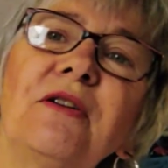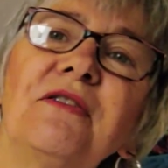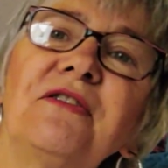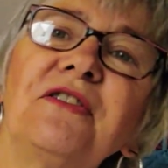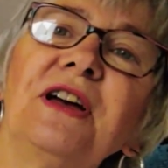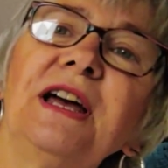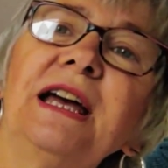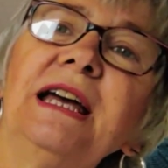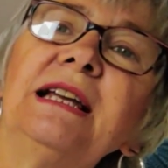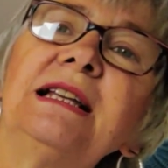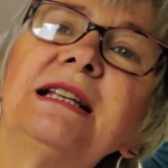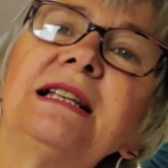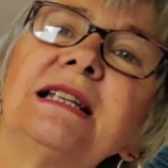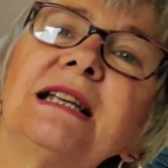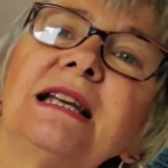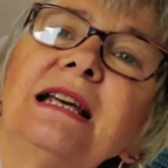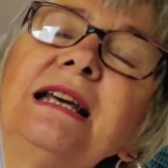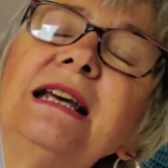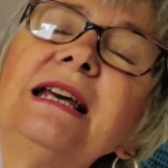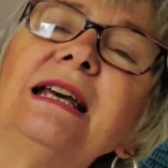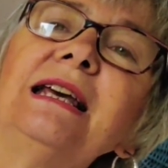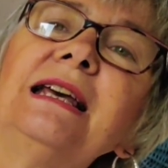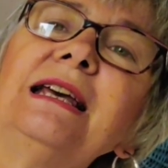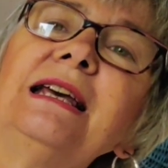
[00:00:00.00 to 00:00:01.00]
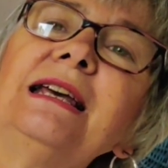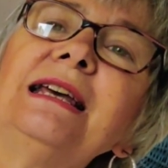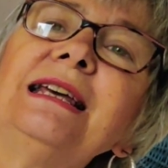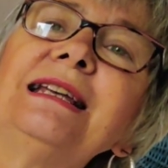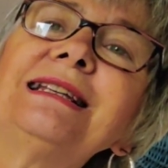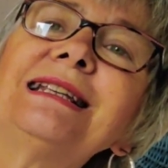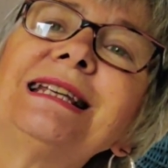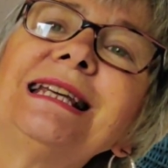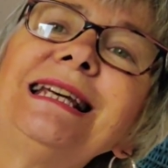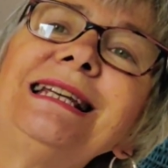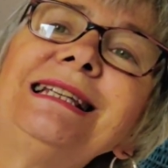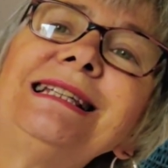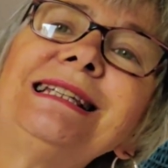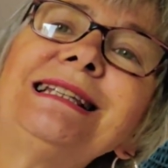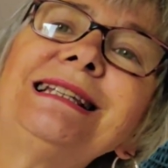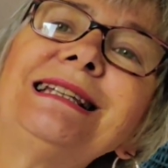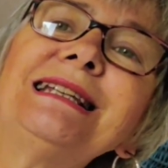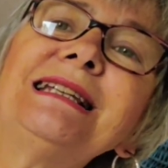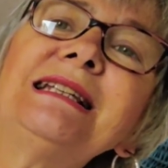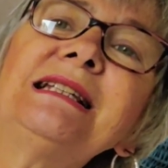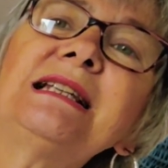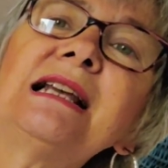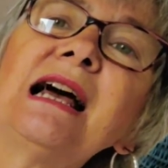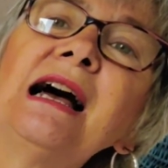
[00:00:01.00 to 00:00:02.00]
of it. It is
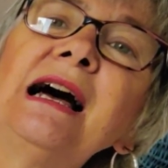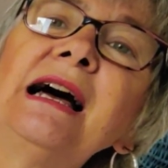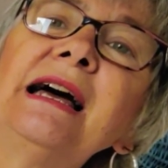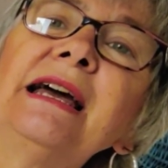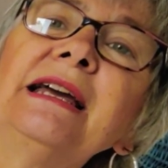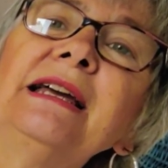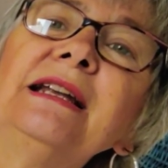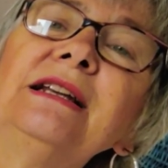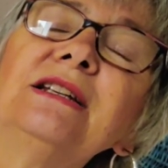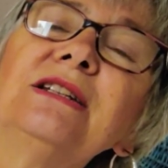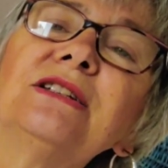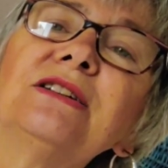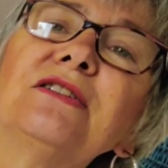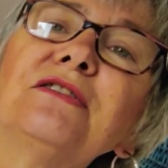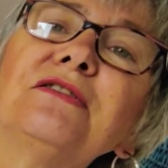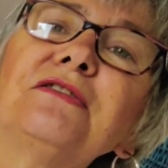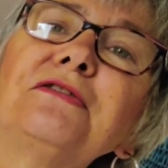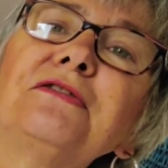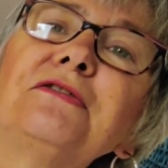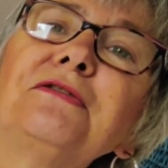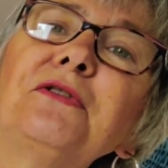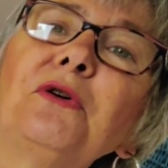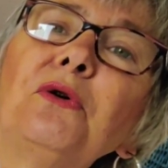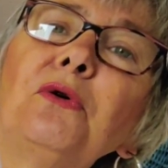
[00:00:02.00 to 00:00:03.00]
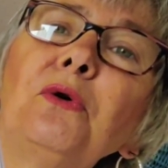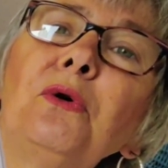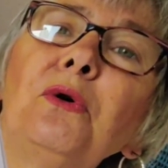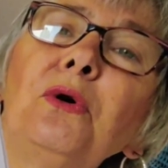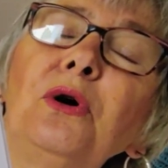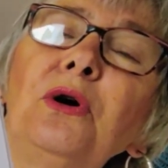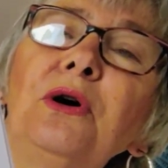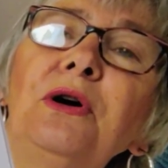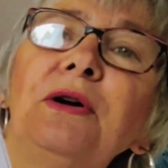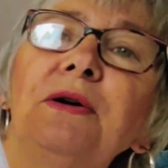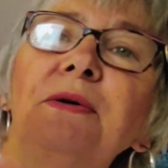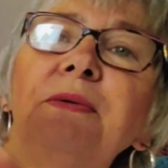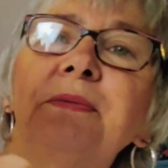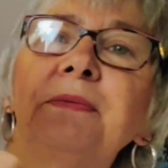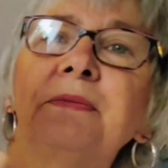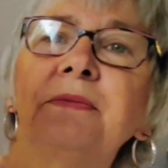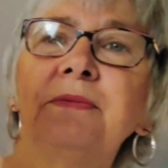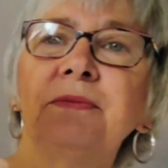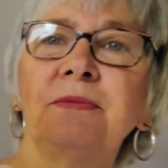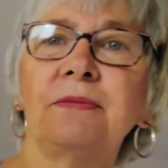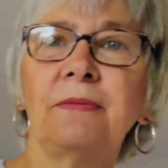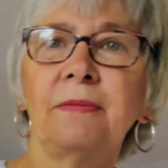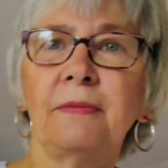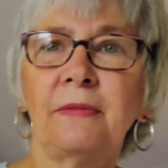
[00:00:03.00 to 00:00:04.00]
designed for
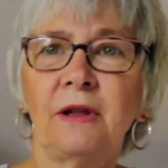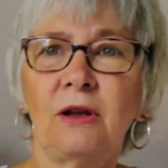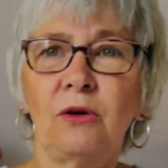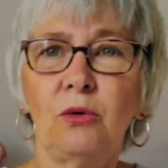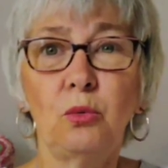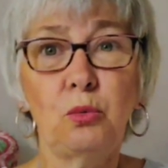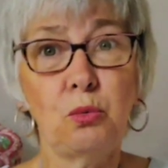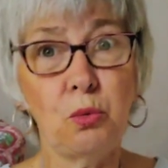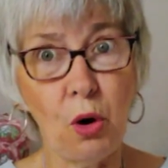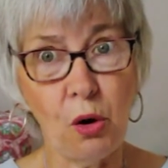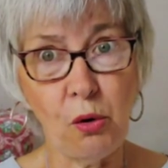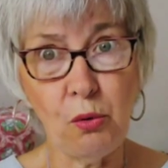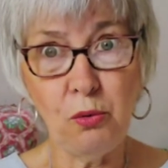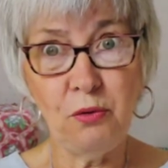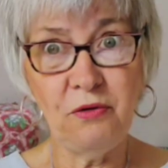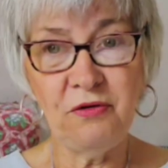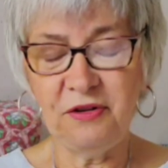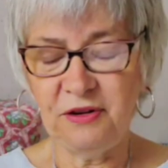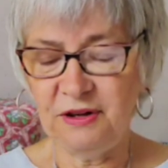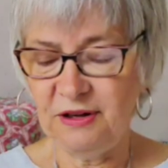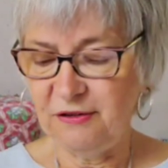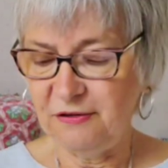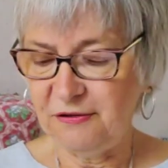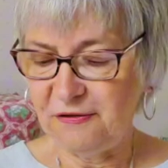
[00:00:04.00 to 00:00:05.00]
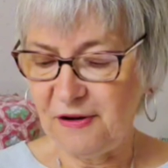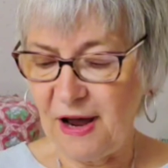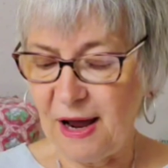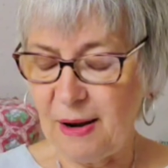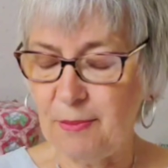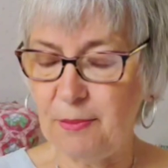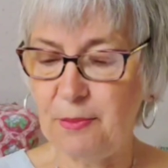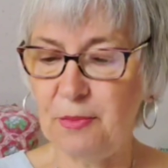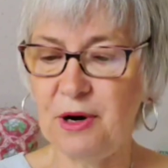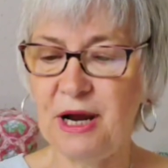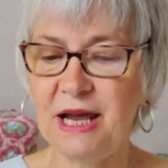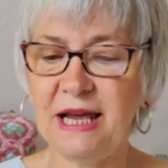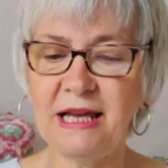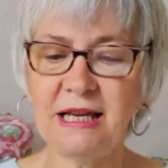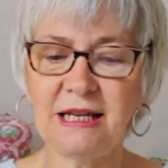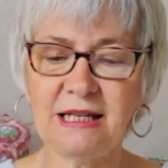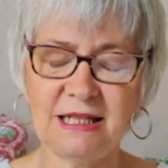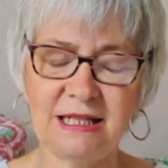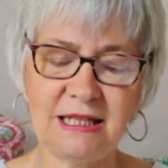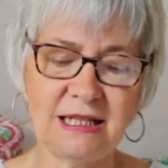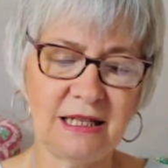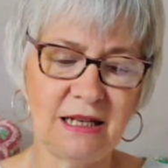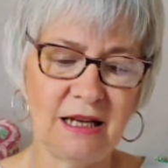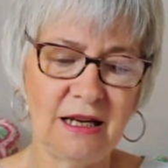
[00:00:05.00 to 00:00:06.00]
woven
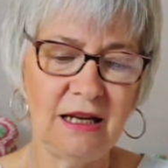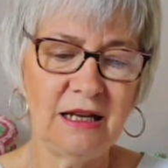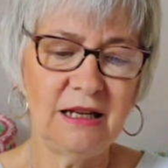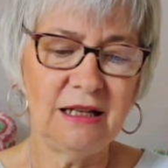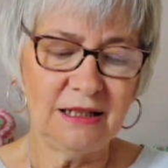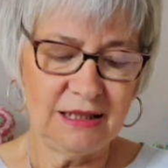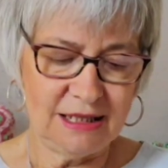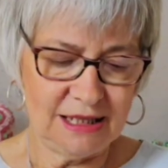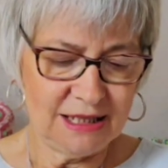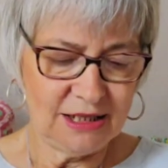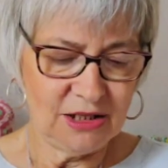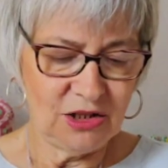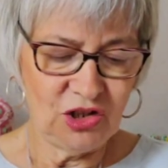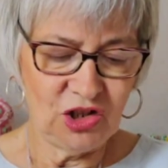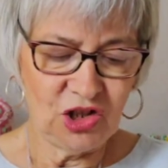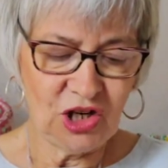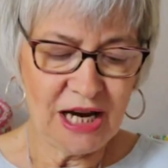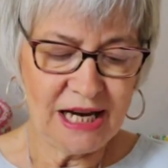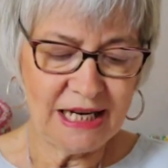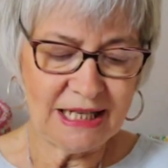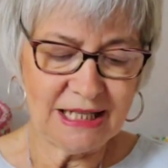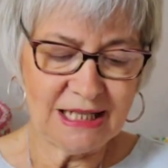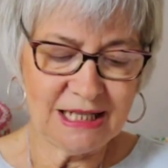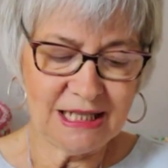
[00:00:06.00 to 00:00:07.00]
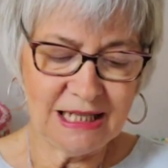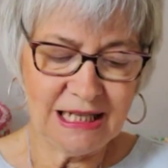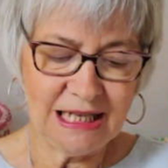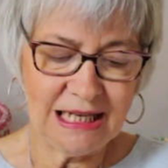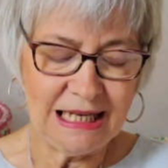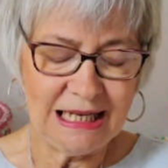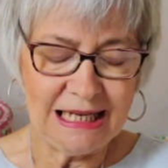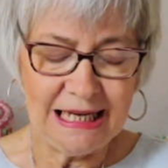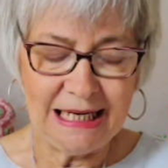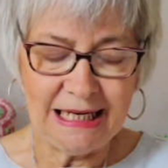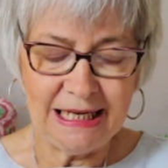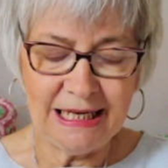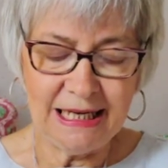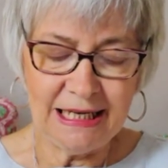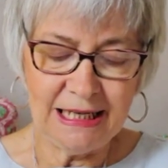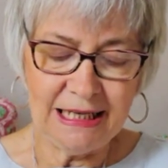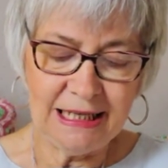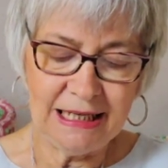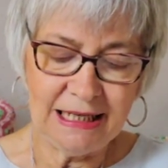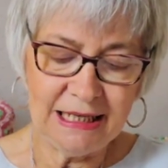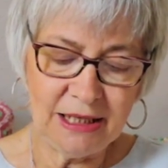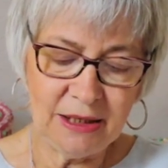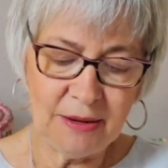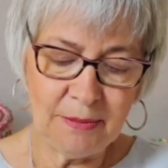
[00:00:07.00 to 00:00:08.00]
fabrics, suggested
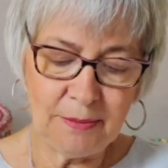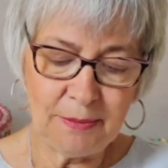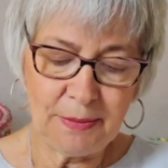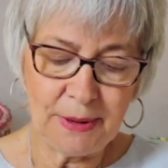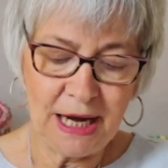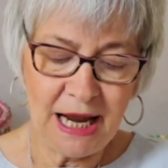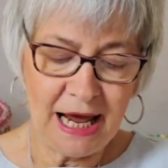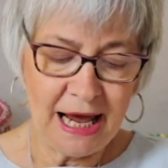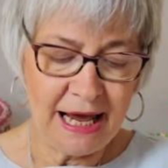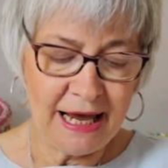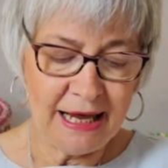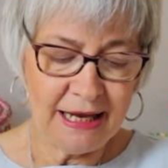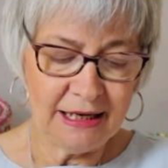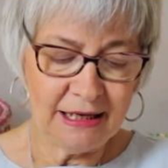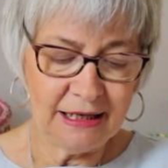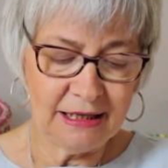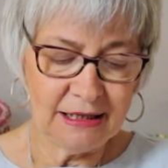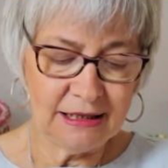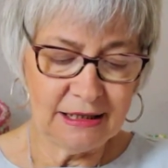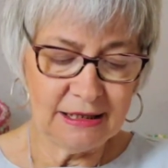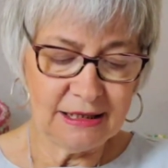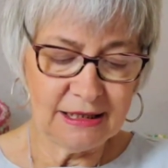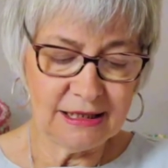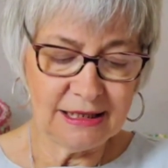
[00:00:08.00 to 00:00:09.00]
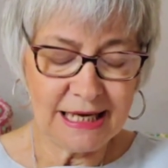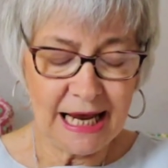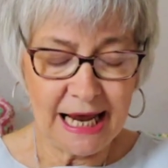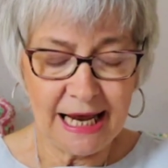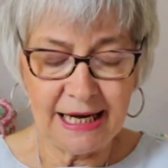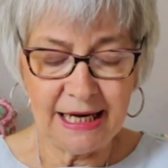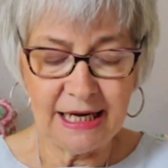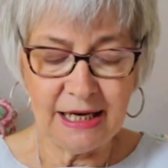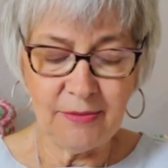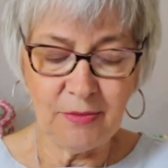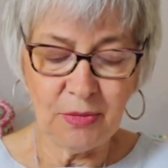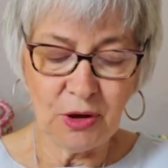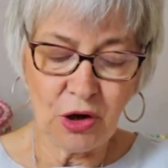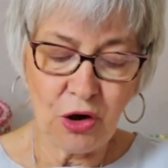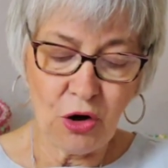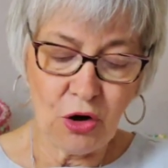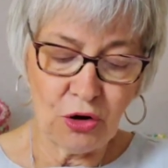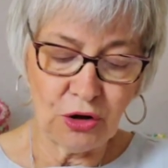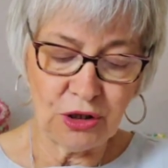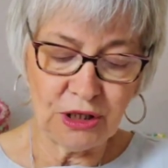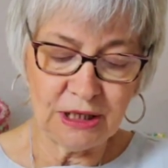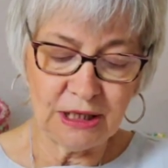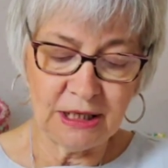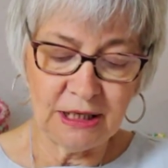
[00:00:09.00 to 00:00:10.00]
linen blends, denim,
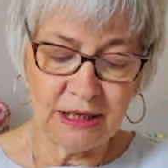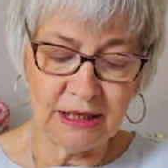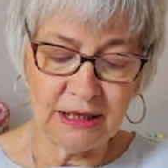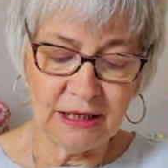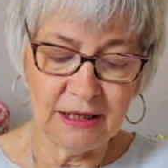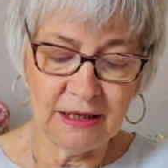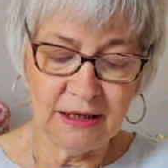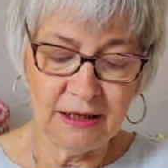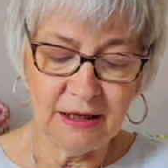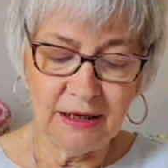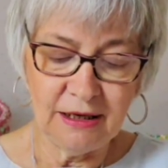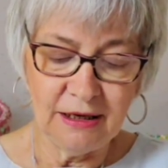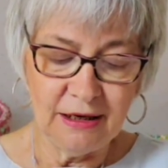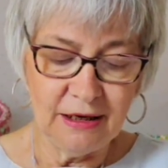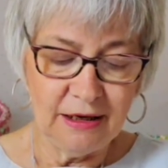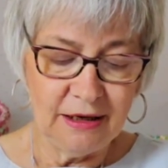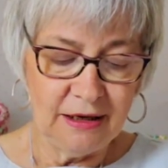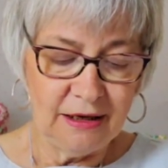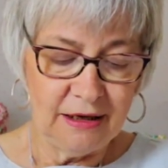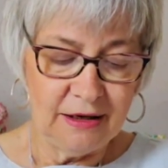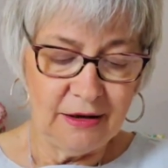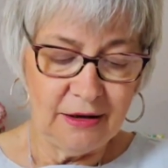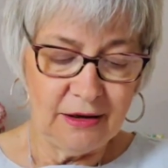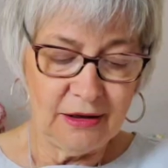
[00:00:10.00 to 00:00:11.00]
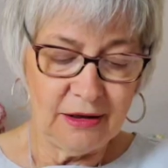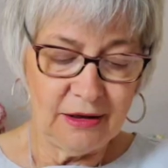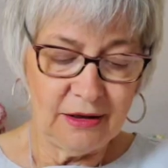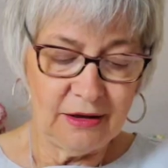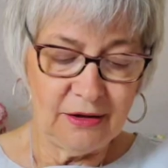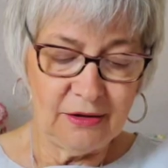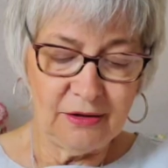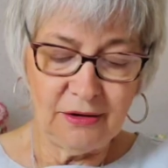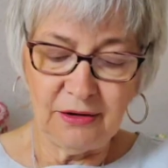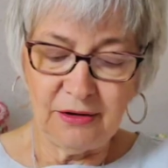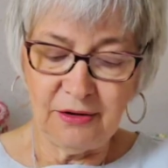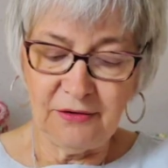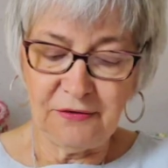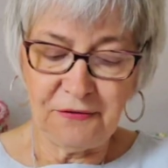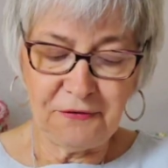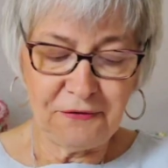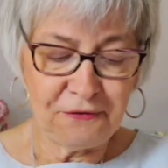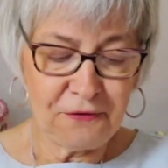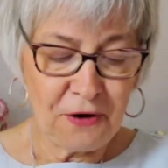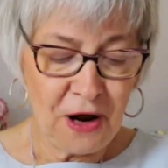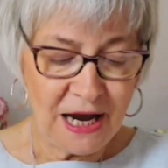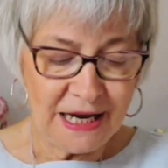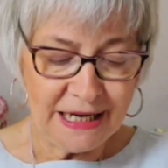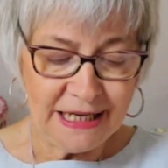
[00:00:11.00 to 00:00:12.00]
cotton,
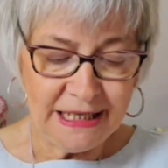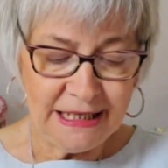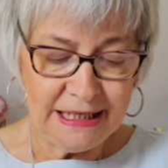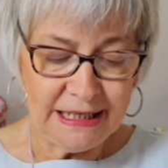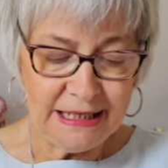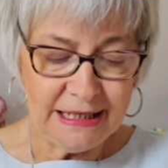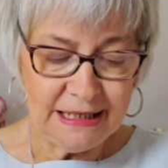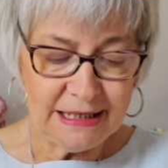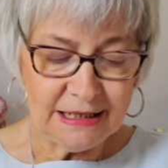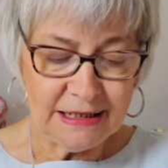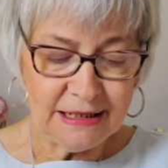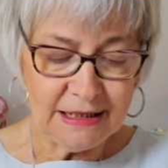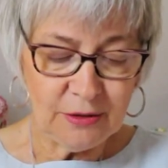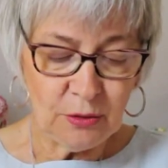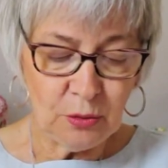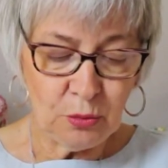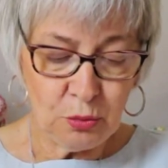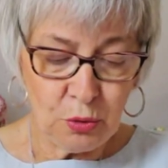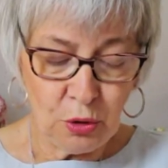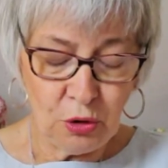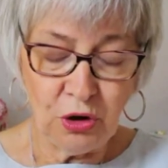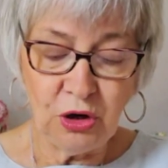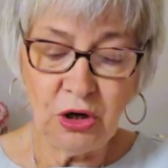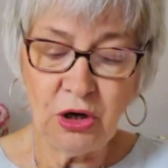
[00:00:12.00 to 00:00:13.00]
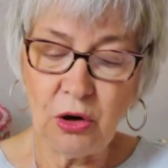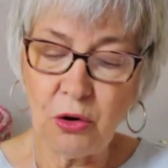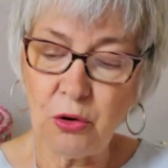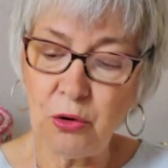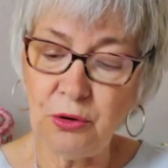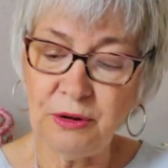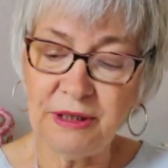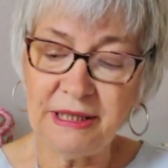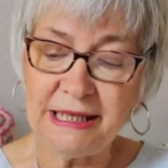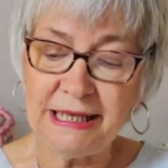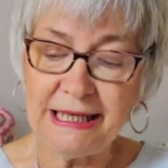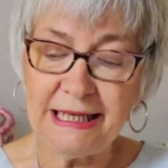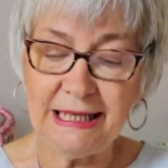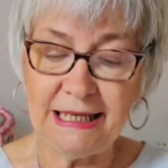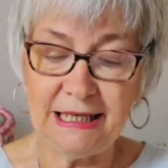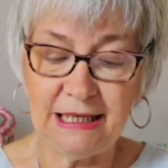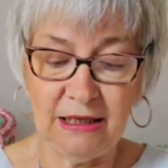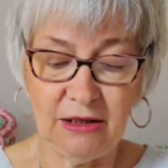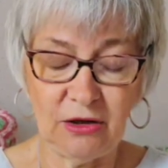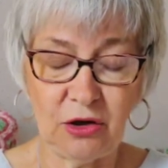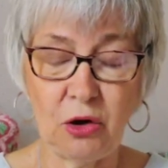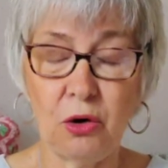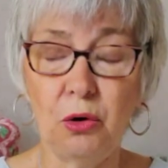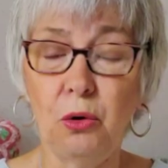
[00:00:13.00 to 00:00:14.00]
fine wool or
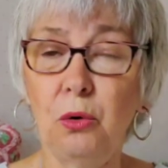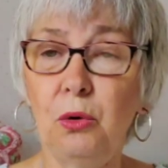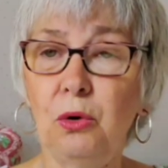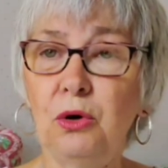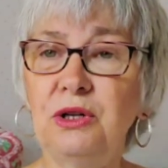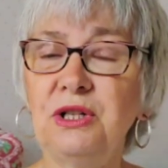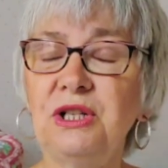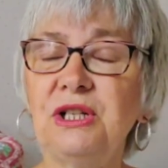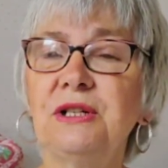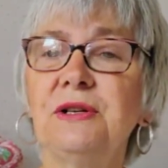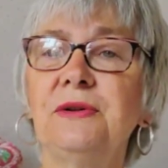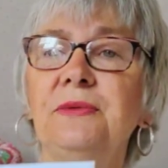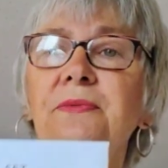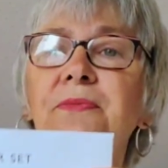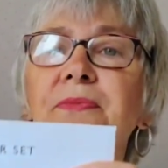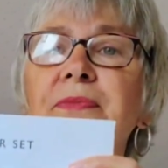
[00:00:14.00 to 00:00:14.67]
needle cord.